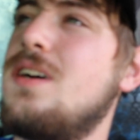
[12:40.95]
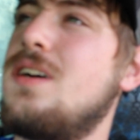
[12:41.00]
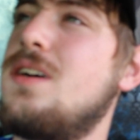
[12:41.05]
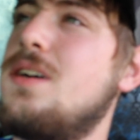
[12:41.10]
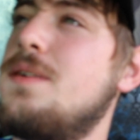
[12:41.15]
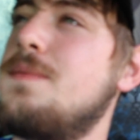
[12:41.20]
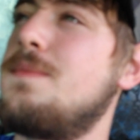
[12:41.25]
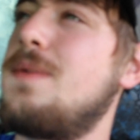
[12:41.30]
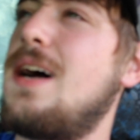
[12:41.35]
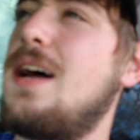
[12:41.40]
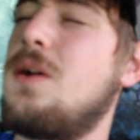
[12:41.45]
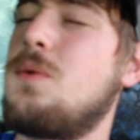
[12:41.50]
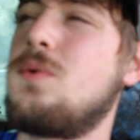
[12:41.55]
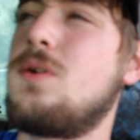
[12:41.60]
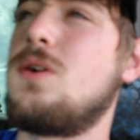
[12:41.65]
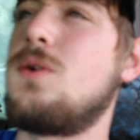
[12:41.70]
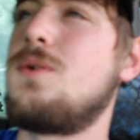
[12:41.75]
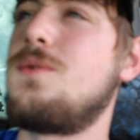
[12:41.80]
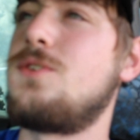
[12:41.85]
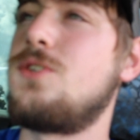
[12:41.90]
I don't
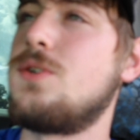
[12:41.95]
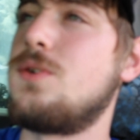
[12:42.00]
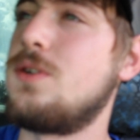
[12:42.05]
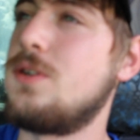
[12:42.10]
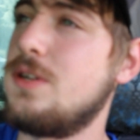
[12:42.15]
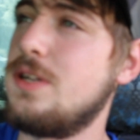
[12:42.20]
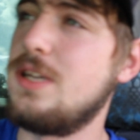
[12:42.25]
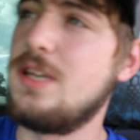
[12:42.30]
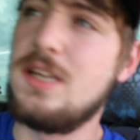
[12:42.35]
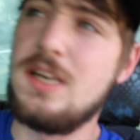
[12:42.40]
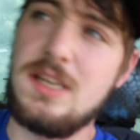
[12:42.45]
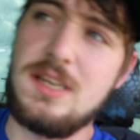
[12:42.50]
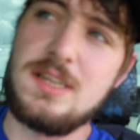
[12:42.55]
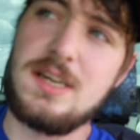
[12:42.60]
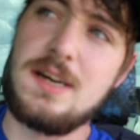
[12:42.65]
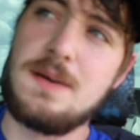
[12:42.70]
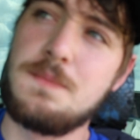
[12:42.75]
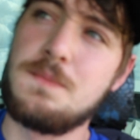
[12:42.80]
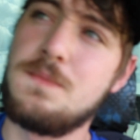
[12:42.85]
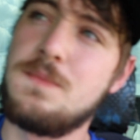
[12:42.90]
know if she'll hunt
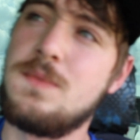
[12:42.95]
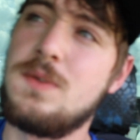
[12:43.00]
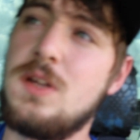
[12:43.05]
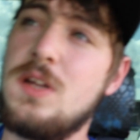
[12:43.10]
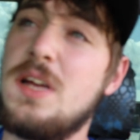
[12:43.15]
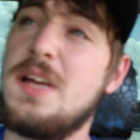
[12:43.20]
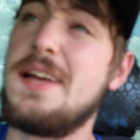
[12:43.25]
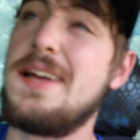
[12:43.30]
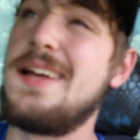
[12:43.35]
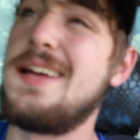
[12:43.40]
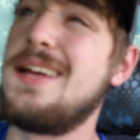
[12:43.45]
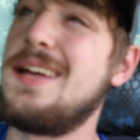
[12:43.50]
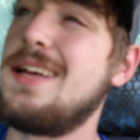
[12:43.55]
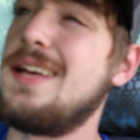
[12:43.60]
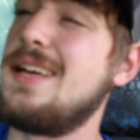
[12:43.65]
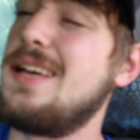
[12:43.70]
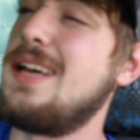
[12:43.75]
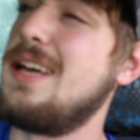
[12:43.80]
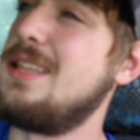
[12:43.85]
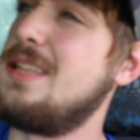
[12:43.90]
anytime
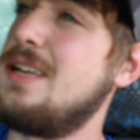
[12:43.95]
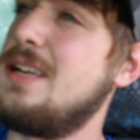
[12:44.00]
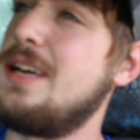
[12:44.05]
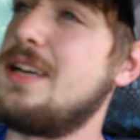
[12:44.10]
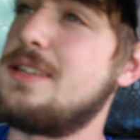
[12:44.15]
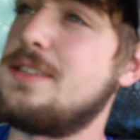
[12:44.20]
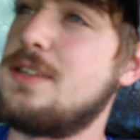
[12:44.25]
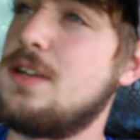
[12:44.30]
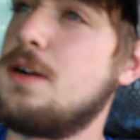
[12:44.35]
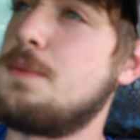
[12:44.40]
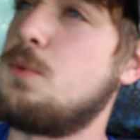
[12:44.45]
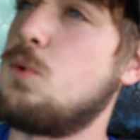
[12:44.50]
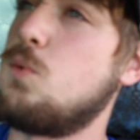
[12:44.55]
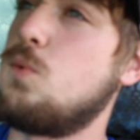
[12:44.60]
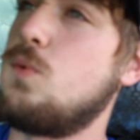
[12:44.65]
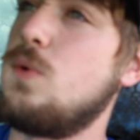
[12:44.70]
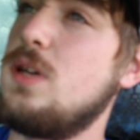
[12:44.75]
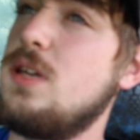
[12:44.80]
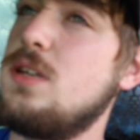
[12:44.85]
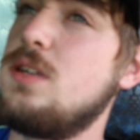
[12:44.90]
in the next couple
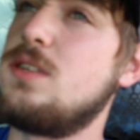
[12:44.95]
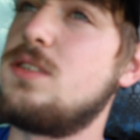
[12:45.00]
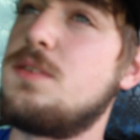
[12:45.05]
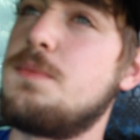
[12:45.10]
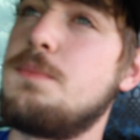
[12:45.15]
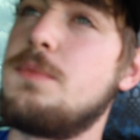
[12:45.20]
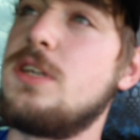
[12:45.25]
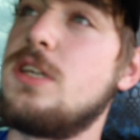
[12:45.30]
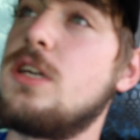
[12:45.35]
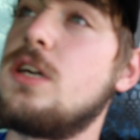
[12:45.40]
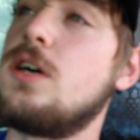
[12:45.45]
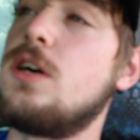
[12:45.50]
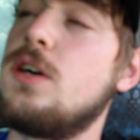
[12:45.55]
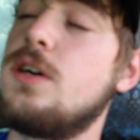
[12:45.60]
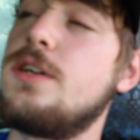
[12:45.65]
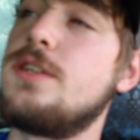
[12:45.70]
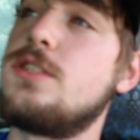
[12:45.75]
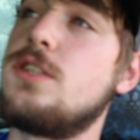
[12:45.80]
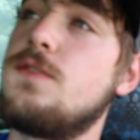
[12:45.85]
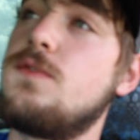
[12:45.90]
weeks
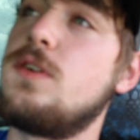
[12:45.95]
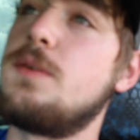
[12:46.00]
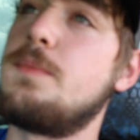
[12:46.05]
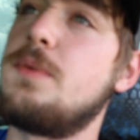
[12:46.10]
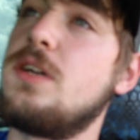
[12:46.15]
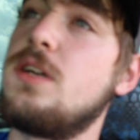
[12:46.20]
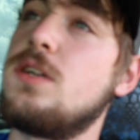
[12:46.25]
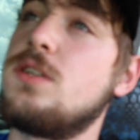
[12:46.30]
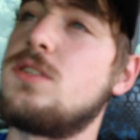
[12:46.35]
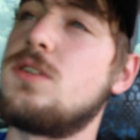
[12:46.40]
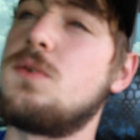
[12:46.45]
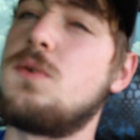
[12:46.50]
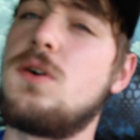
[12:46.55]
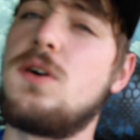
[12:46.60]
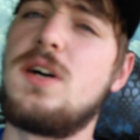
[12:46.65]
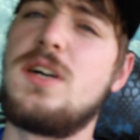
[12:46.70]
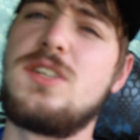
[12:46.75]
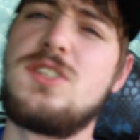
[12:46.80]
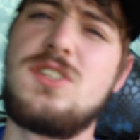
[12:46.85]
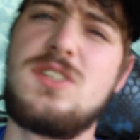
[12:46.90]
because of it being so
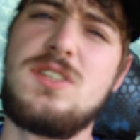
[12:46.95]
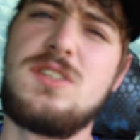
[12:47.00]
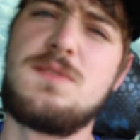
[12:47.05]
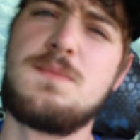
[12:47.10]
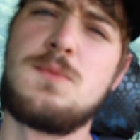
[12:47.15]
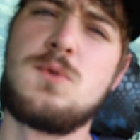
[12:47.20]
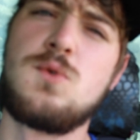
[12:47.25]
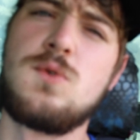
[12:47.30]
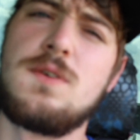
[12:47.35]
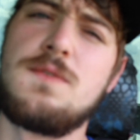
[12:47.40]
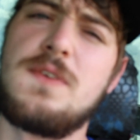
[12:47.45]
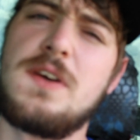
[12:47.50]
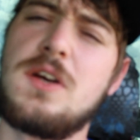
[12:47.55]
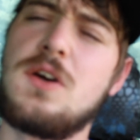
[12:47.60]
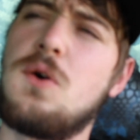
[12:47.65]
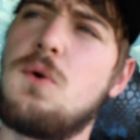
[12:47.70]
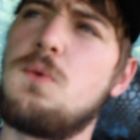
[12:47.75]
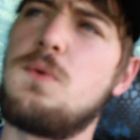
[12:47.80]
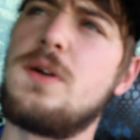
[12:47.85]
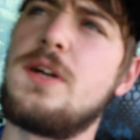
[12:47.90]
hot. She's more of a
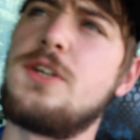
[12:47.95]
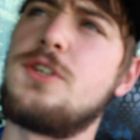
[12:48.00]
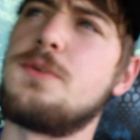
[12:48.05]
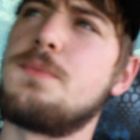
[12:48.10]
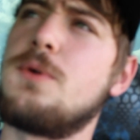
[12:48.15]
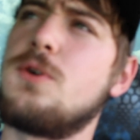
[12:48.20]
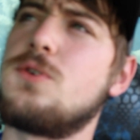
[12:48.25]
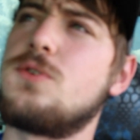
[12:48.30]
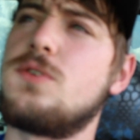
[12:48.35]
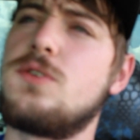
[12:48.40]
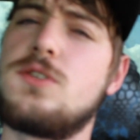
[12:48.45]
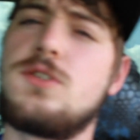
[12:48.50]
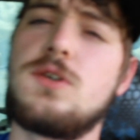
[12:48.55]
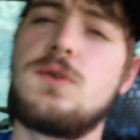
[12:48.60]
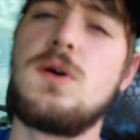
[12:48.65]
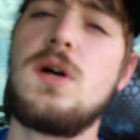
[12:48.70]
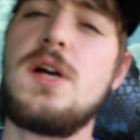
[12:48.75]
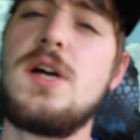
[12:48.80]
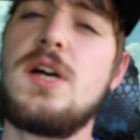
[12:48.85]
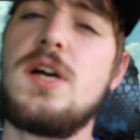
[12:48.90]
cold nature person,
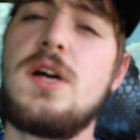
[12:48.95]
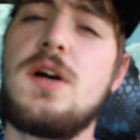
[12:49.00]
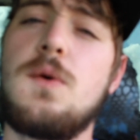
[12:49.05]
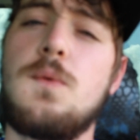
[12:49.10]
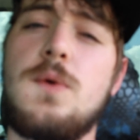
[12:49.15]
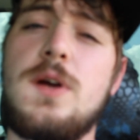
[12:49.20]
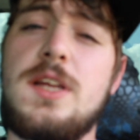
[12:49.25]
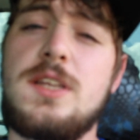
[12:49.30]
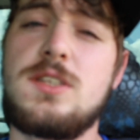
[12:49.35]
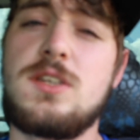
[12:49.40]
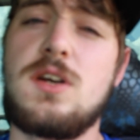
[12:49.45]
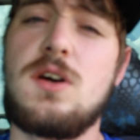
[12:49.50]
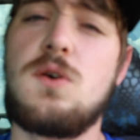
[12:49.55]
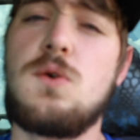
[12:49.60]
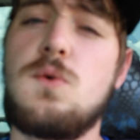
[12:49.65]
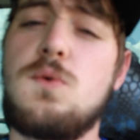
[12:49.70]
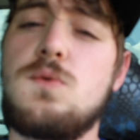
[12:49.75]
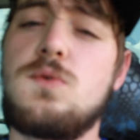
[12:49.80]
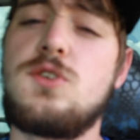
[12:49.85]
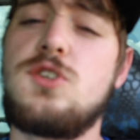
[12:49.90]
so when it's
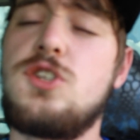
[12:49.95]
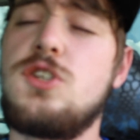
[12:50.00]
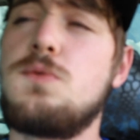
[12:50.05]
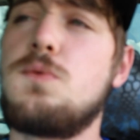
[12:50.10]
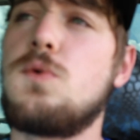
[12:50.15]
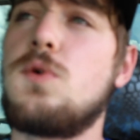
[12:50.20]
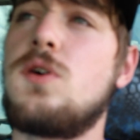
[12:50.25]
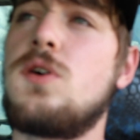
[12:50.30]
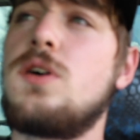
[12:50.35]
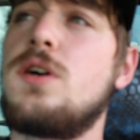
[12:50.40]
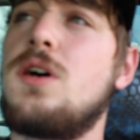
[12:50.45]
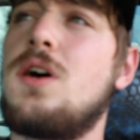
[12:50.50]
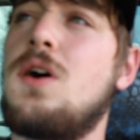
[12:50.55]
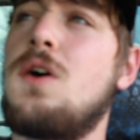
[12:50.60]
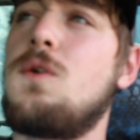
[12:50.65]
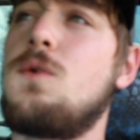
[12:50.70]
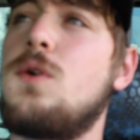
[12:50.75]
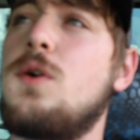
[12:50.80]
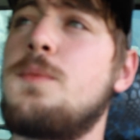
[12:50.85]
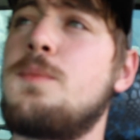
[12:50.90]
cold she will hunt a
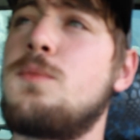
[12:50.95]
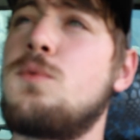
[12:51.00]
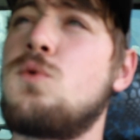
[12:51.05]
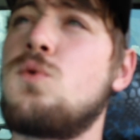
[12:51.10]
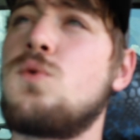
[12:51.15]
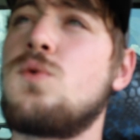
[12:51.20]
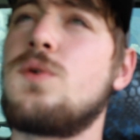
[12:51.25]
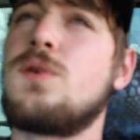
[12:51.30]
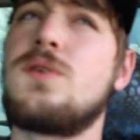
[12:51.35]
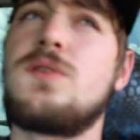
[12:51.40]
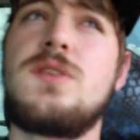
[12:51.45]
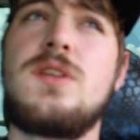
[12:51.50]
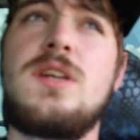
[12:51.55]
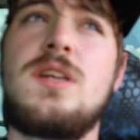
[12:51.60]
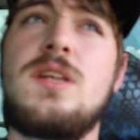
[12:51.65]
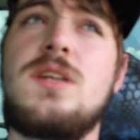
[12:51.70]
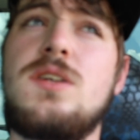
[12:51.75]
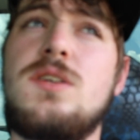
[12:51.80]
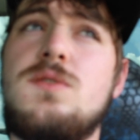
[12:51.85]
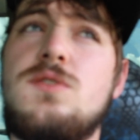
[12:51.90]
whole lot more
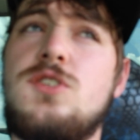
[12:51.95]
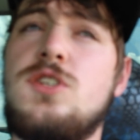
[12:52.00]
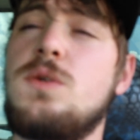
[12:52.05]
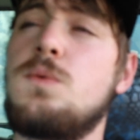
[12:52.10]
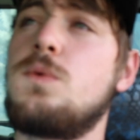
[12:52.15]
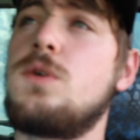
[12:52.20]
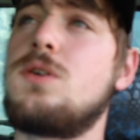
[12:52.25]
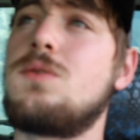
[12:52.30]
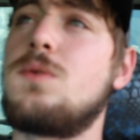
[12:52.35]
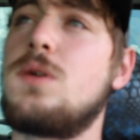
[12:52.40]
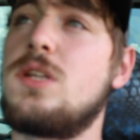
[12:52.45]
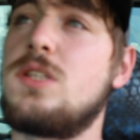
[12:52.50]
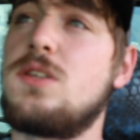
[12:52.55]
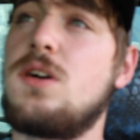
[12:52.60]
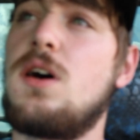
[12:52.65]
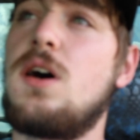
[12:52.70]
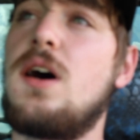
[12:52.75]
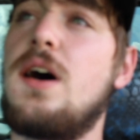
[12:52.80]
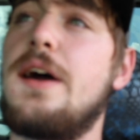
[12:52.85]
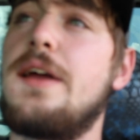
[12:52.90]
than she will when it's
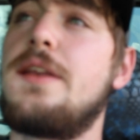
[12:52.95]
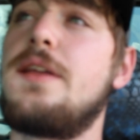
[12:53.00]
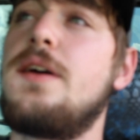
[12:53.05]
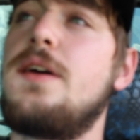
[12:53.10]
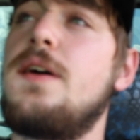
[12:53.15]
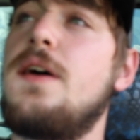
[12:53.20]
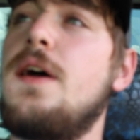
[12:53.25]
hot.